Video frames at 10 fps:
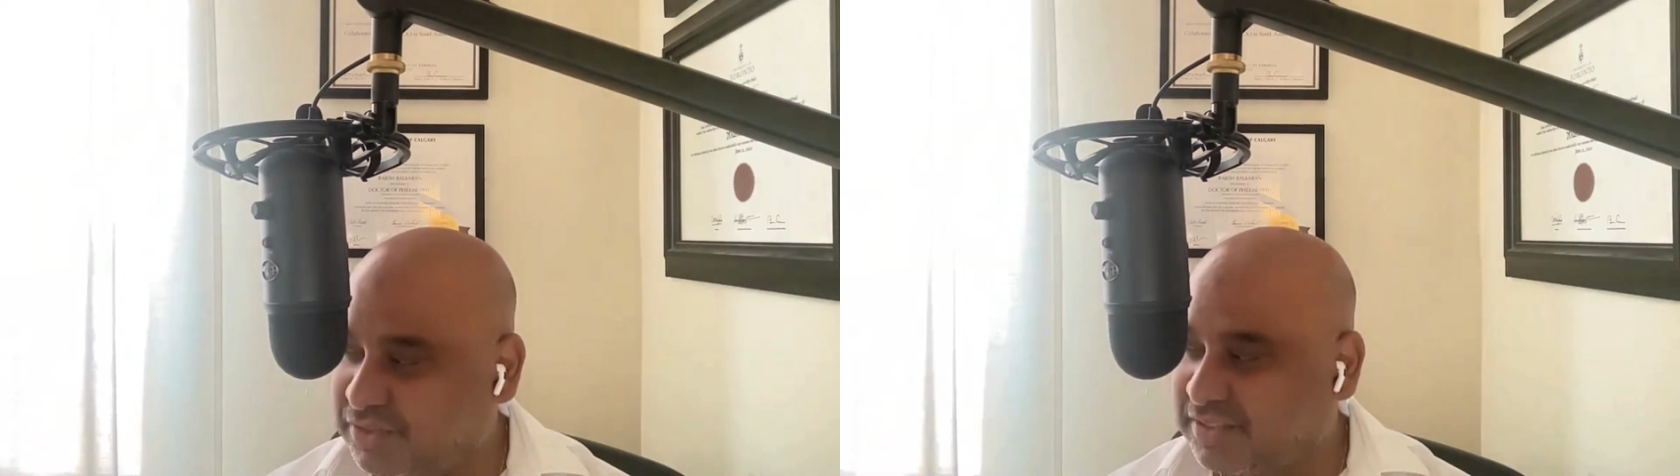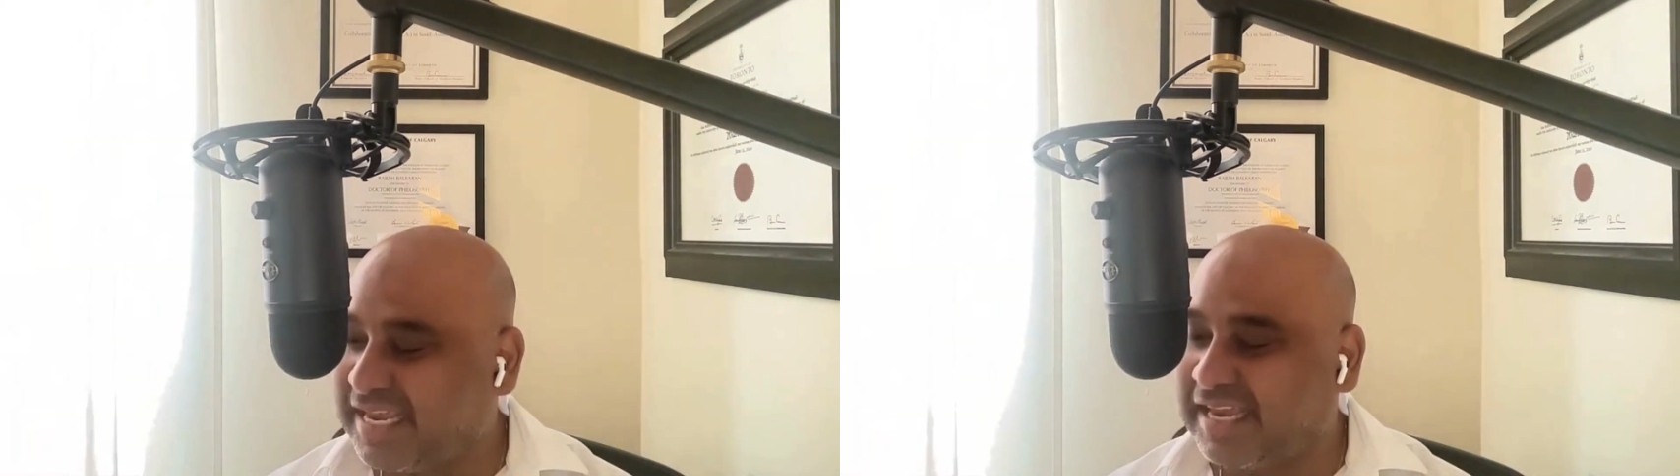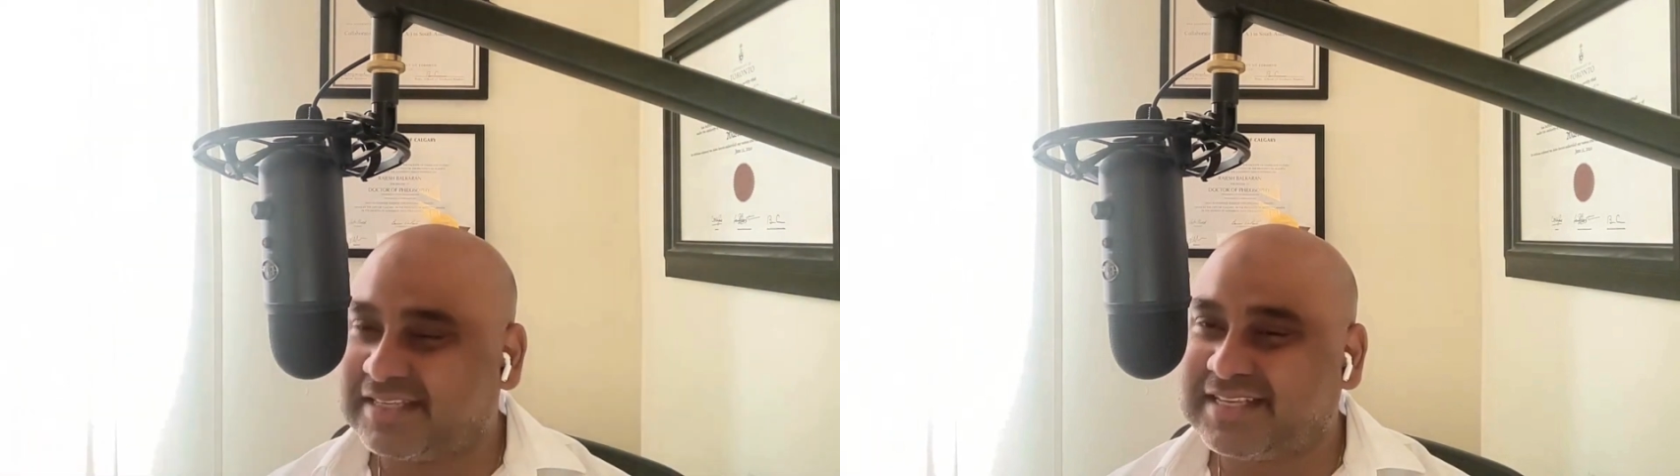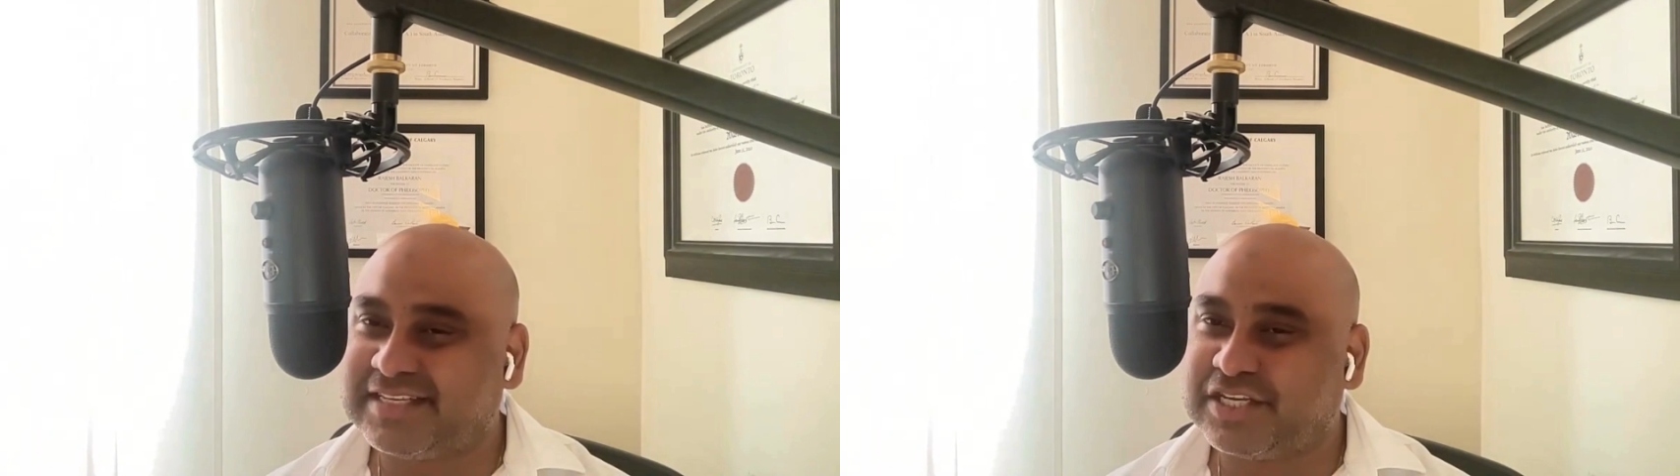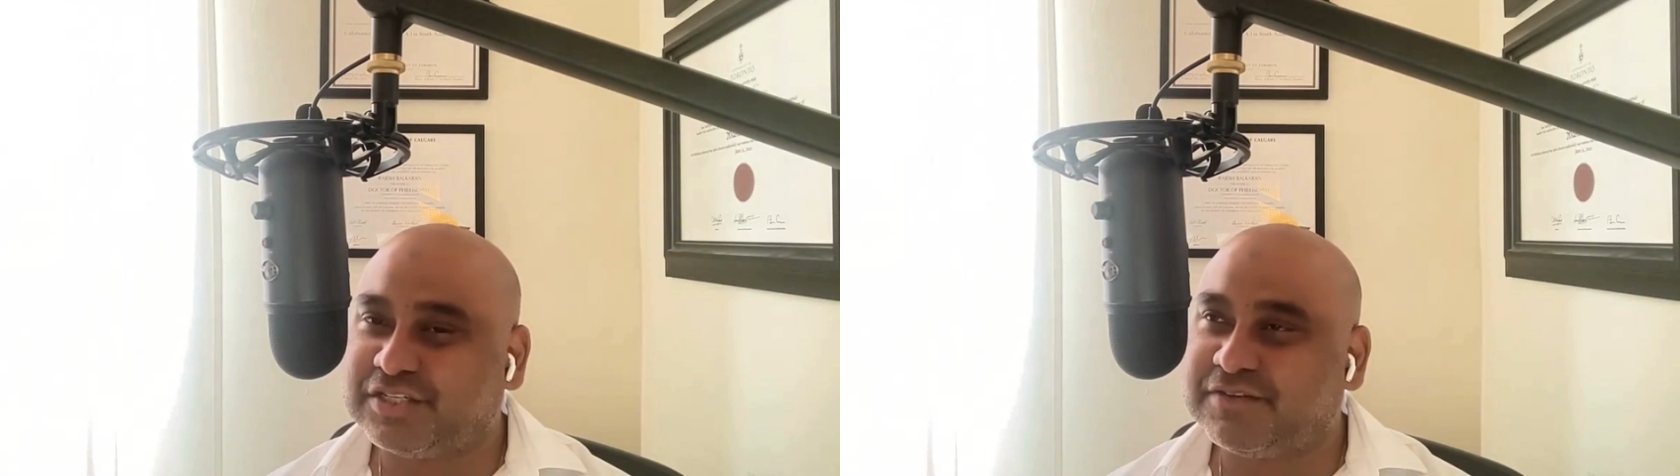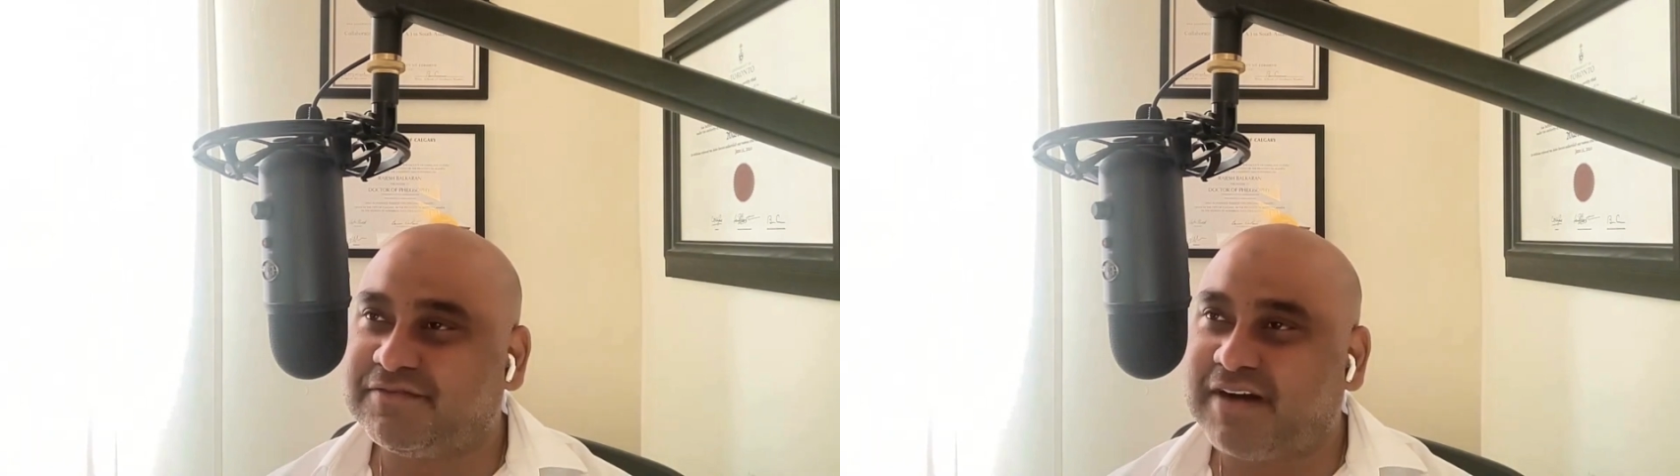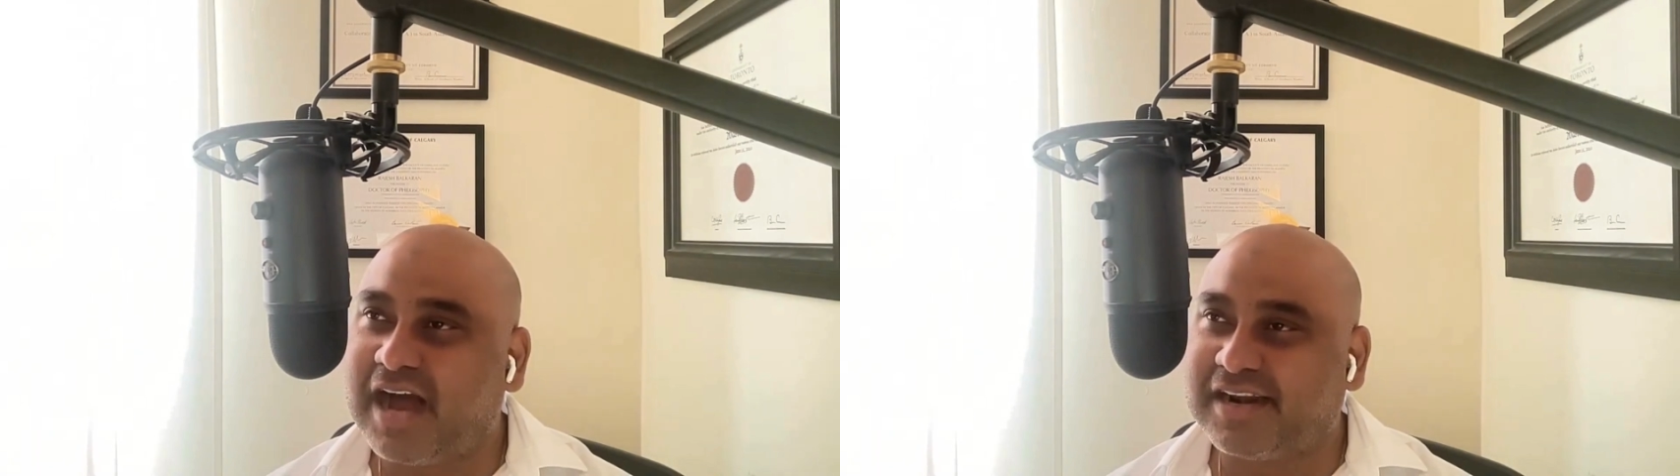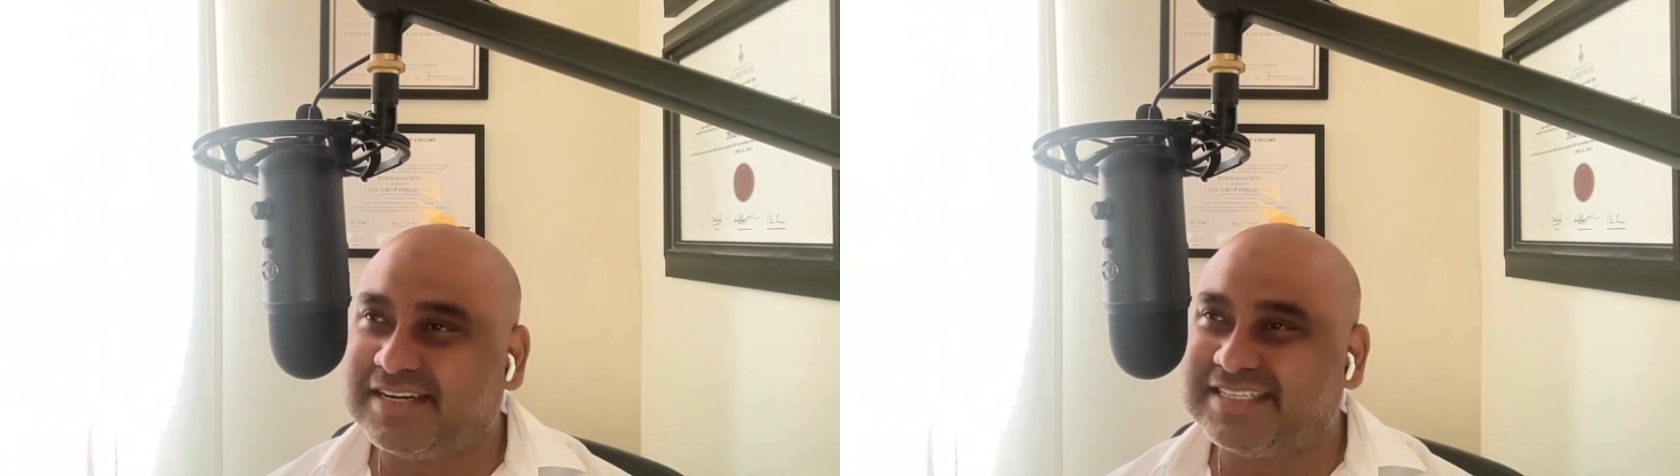which is an anglicization of
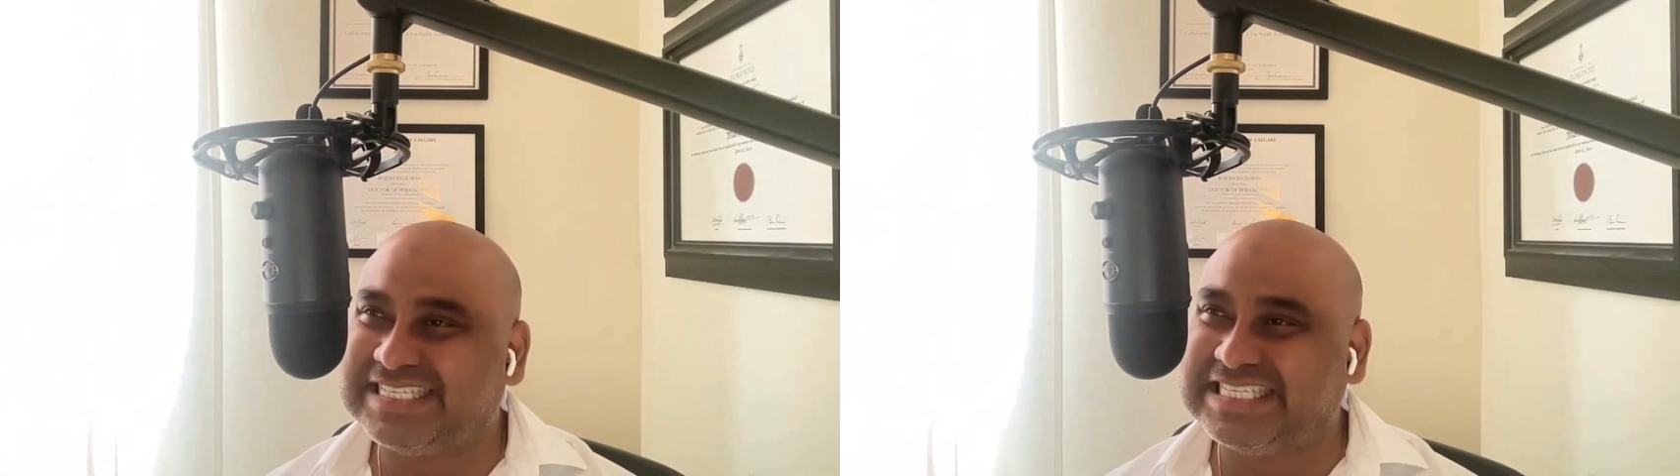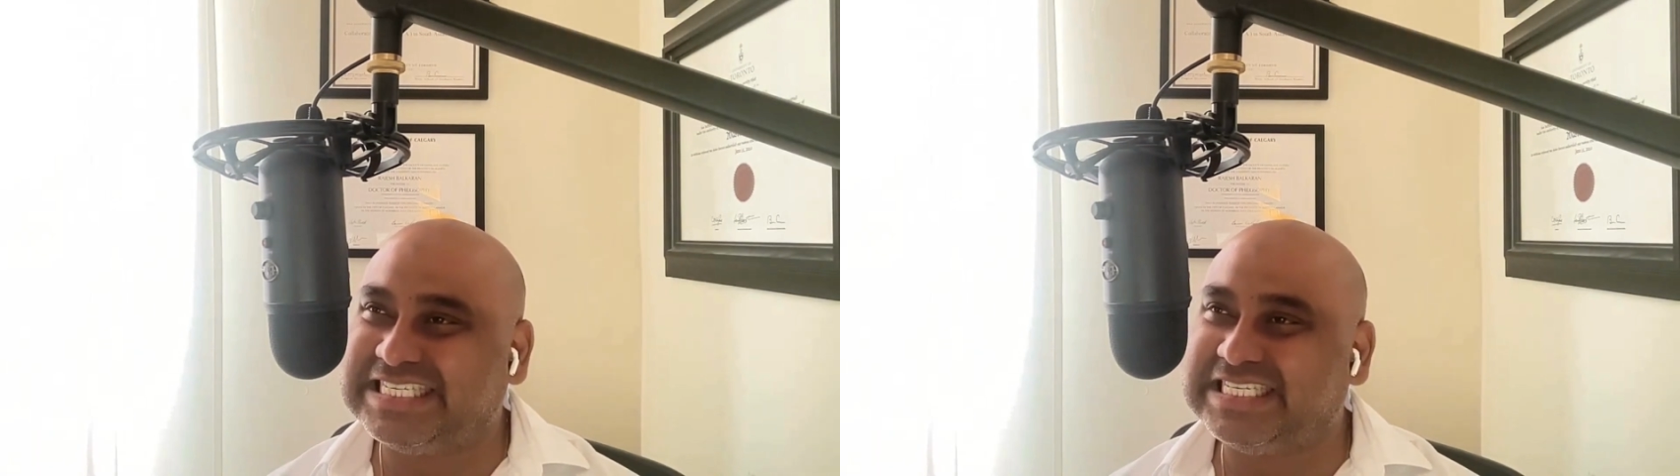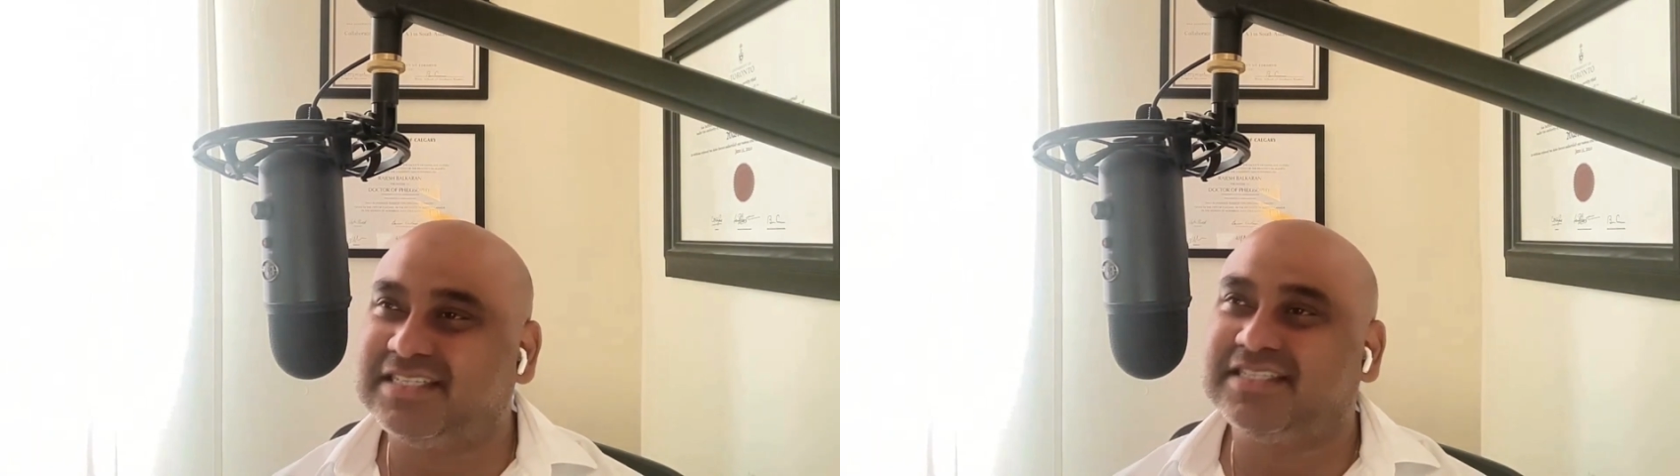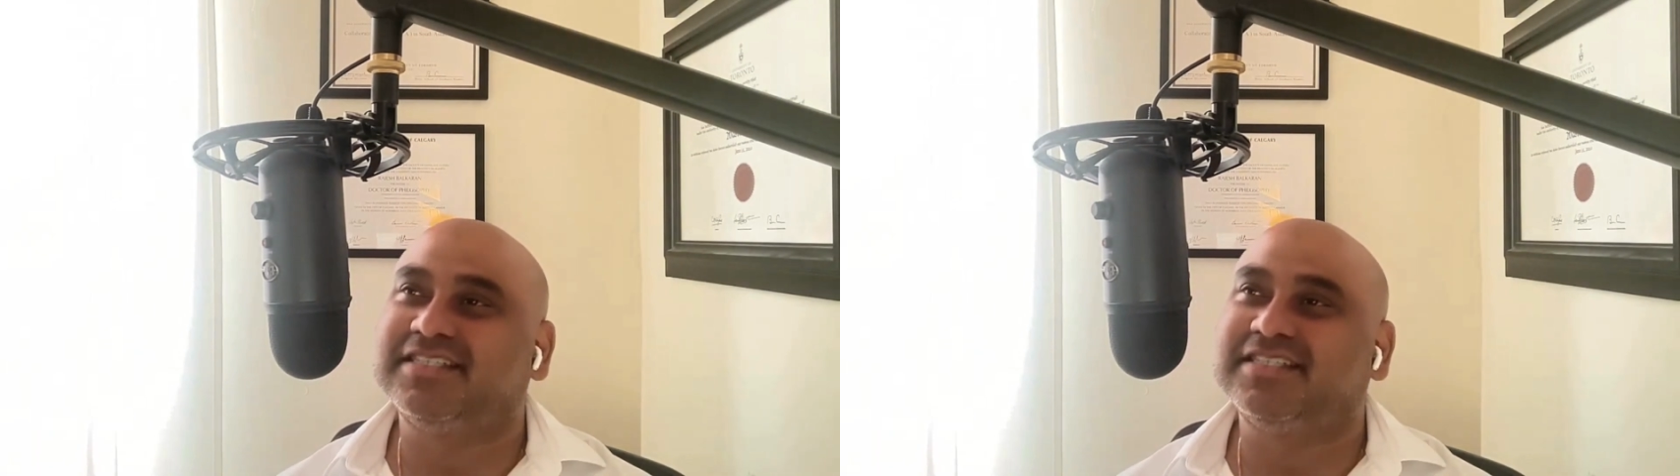Varanasi.